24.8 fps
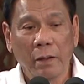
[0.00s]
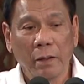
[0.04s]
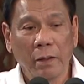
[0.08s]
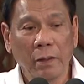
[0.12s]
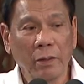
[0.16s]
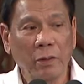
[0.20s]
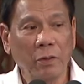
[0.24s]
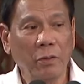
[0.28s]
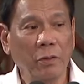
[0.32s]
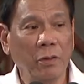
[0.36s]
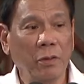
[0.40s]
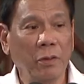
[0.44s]

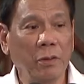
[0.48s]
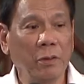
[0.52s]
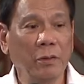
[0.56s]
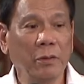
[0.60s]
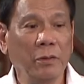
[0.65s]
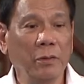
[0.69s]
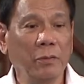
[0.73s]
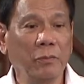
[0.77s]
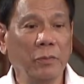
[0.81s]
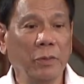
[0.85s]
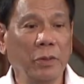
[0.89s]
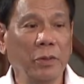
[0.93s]
Yung
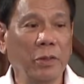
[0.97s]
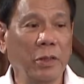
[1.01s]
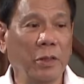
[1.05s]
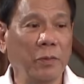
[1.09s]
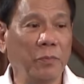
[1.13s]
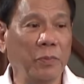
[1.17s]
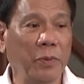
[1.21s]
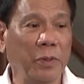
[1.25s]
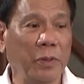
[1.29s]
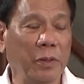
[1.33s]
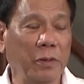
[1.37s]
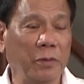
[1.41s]
what
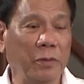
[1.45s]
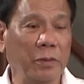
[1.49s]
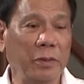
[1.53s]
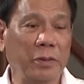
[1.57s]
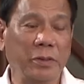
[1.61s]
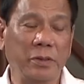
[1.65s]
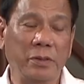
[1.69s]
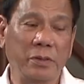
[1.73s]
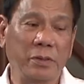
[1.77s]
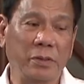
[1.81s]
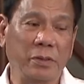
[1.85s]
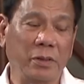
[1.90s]
happened now
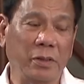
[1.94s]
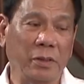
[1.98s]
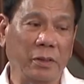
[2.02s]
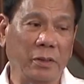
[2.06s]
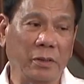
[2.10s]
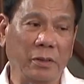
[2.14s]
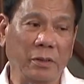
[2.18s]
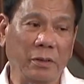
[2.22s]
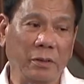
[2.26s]
is not.